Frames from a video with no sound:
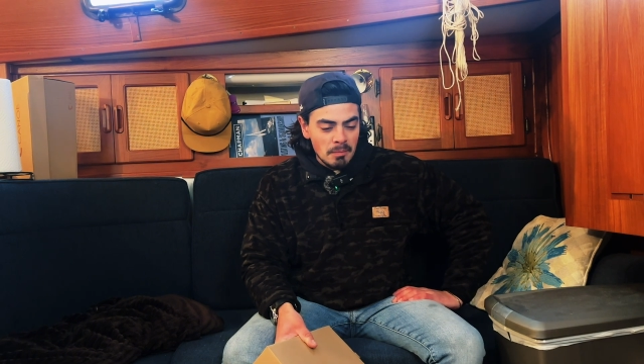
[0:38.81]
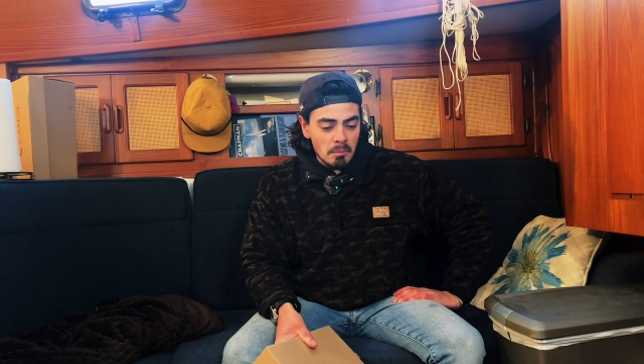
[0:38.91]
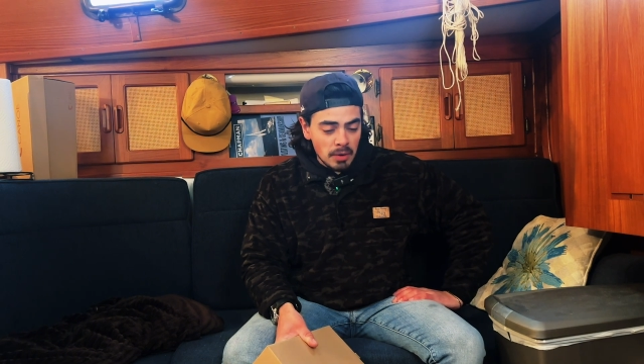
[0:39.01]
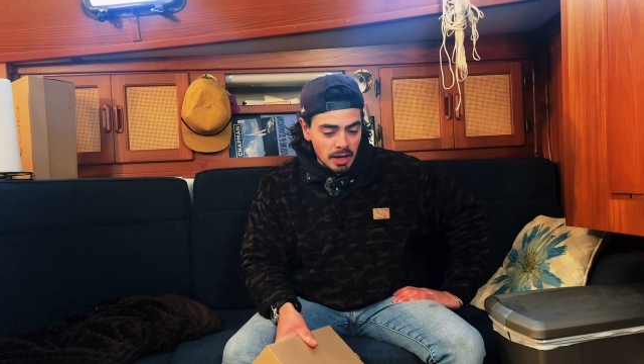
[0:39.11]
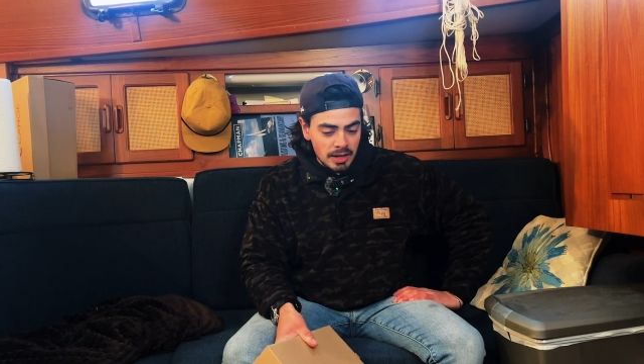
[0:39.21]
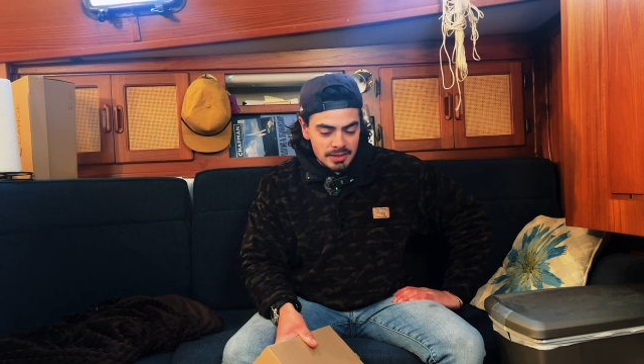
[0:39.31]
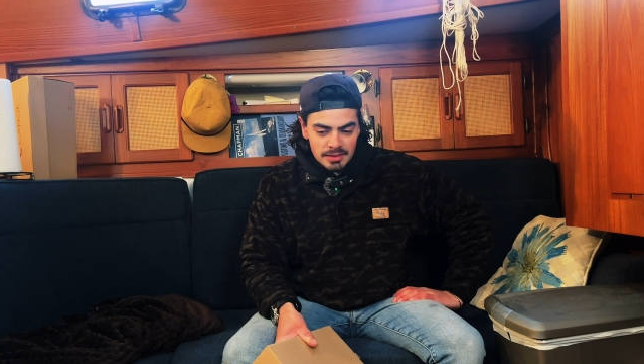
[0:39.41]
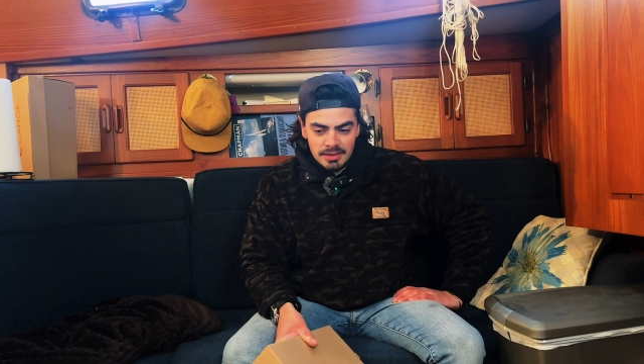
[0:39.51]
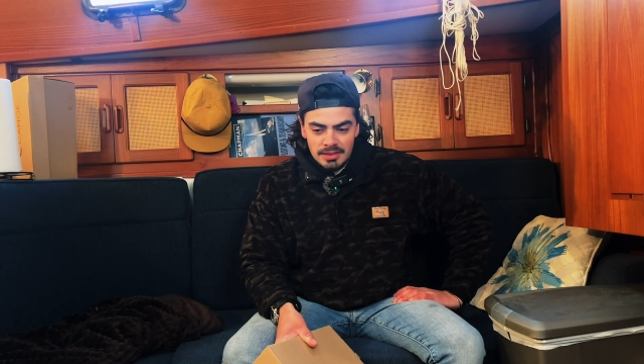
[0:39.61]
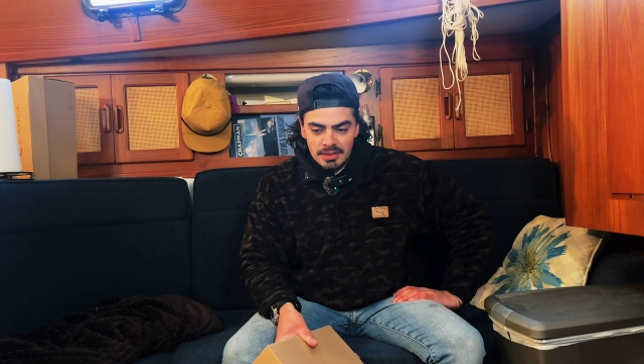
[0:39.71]
but
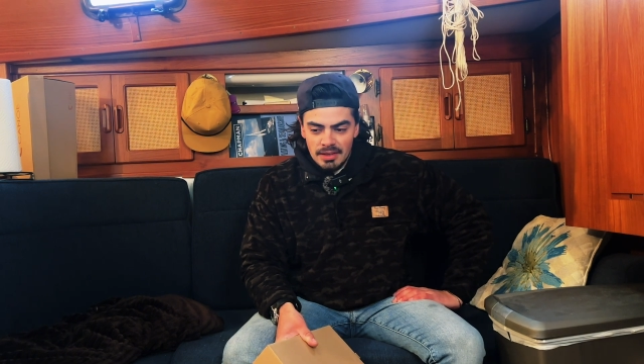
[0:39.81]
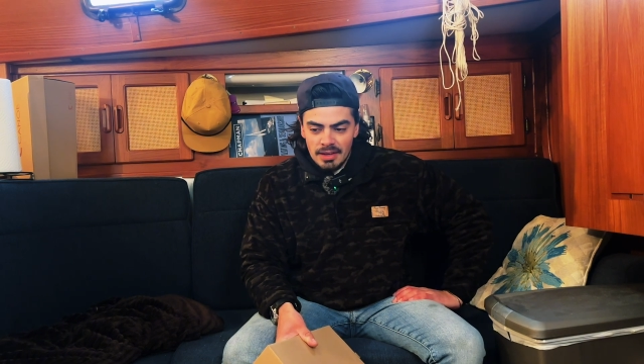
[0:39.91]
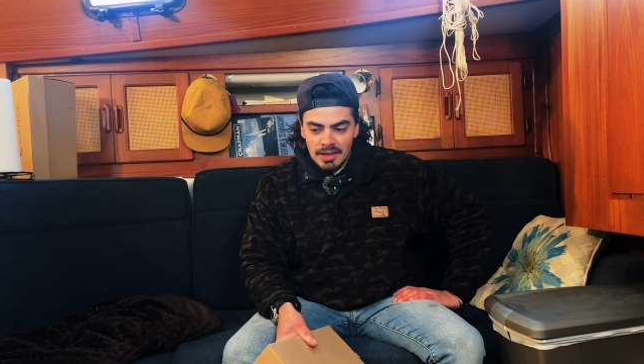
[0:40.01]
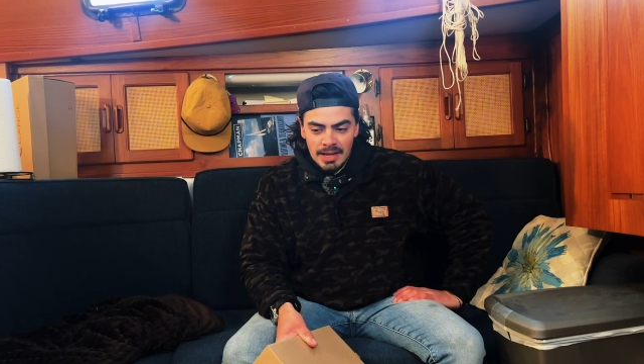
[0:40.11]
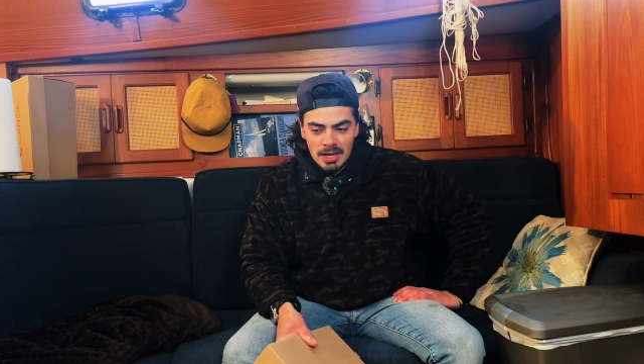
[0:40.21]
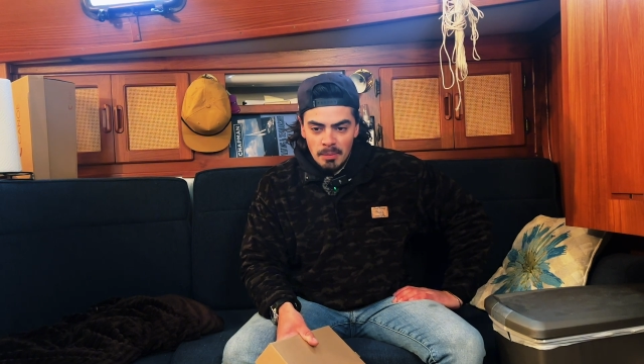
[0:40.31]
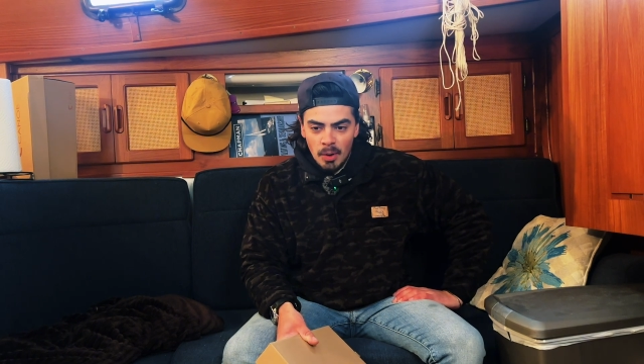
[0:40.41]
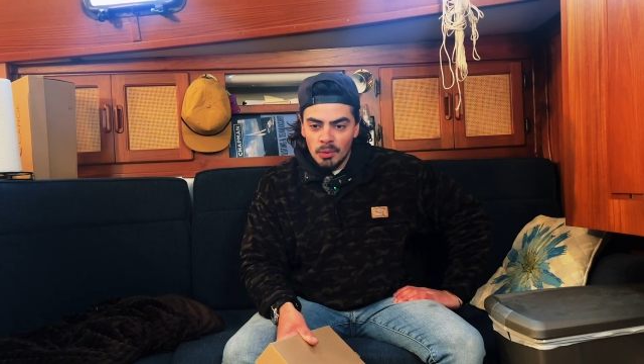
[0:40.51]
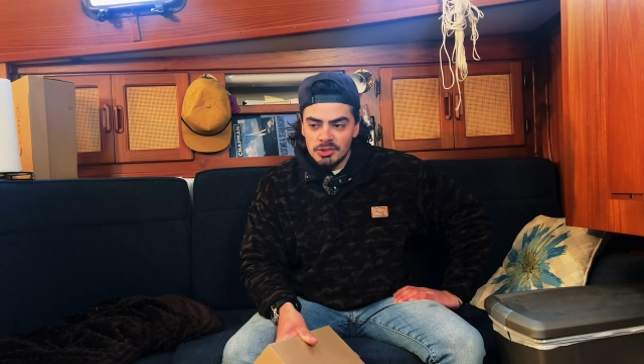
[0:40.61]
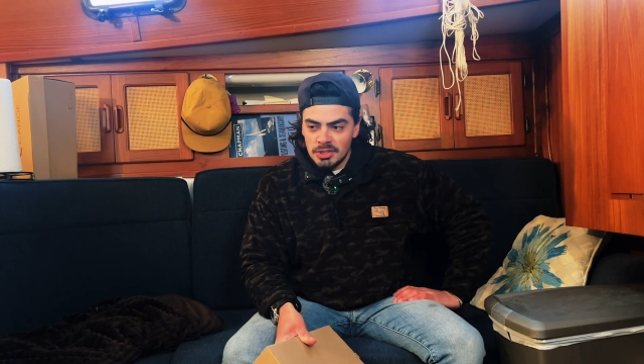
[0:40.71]
I end up
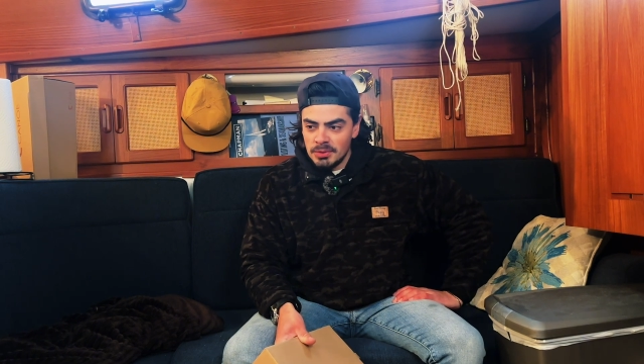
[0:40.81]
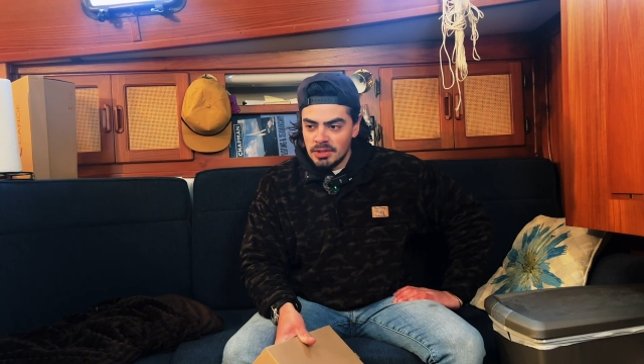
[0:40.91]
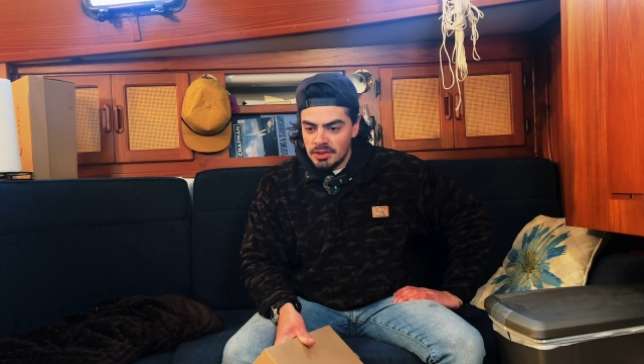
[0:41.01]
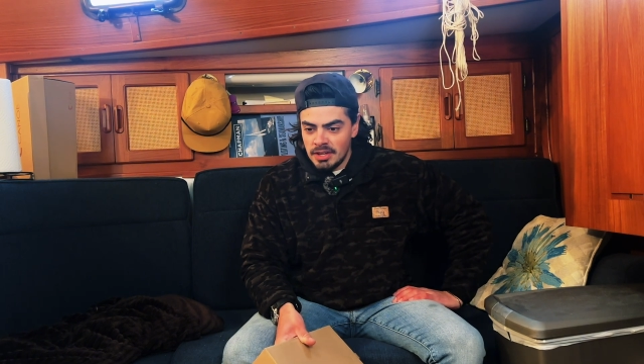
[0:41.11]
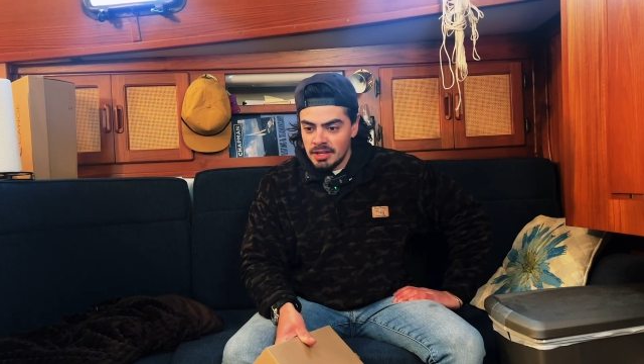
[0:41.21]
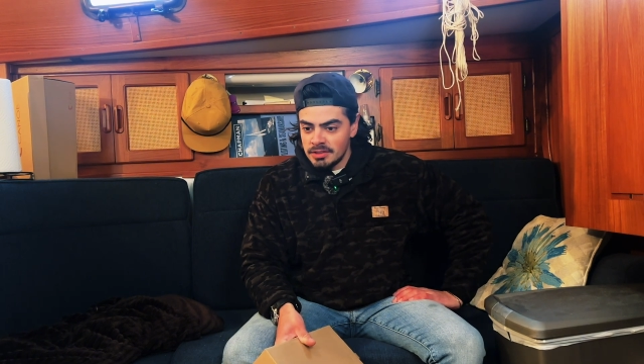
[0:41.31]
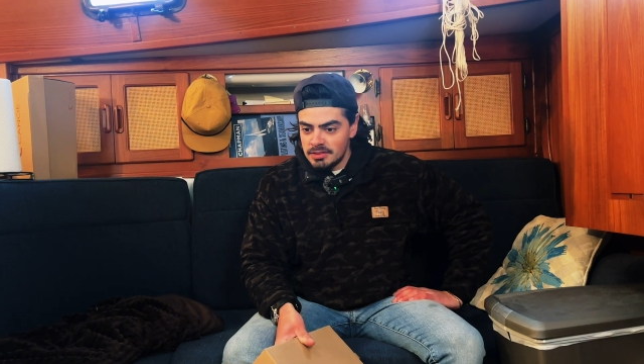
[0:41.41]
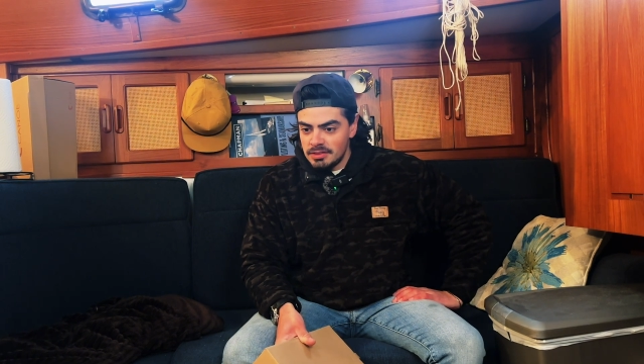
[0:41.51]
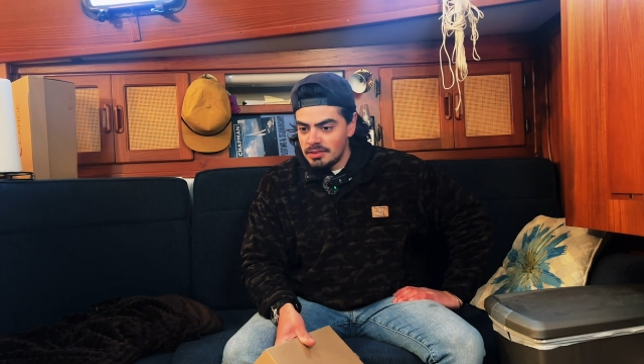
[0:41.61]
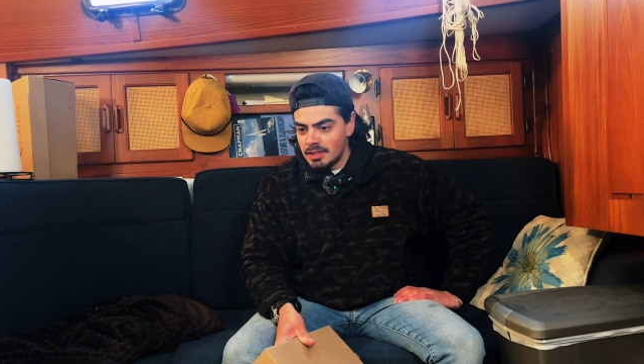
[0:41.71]
always doing the things,